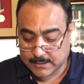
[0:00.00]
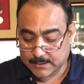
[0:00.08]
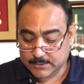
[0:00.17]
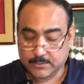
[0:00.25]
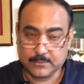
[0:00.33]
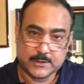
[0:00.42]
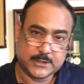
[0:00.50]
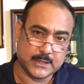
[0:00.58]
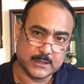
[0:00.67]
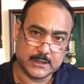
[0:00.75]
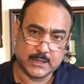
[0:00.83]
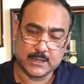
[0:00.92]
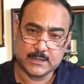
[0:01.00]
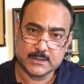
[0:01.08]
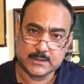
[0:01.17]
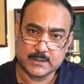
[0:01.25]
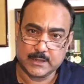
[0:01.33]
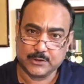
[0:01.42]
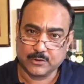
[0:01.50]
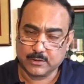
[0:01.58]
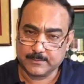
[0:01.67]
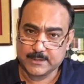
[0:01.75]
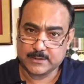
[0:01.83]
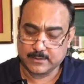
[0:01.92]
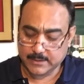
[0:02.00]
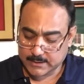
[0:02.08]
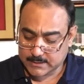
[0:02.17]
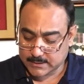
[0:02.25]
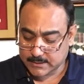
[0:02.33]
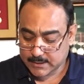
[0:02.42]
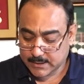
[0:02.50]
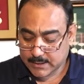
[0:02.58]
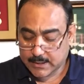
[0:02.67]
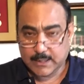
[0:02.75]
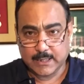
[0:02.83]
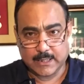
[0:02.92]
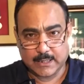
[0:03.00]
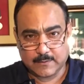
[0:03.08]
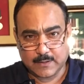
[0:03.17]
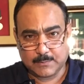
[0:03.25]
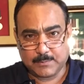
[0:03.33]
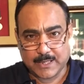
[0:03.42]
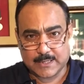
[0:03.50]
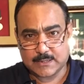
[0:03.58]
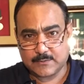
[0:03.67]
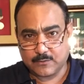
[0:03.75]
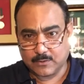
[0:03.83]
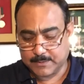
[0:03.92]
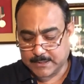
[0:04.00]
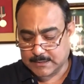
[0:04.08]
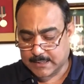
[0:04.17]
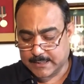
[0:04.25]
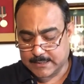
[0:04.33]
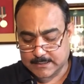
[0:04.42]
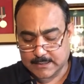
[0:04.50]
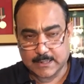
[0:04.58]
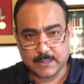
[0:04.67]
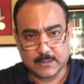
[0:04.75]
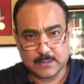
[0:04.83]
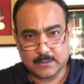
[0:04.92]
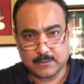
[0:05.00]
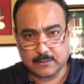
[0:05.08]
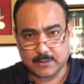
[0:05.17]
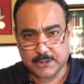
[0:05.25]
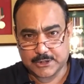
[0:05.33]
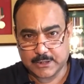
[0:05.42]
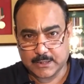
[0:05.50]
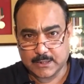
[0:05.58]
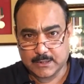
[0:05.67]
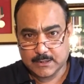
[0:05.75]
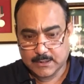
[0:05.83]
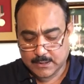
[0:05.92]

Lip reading: through Xinjiang's autonomous region, and will pass from Kazakhstan, Russia,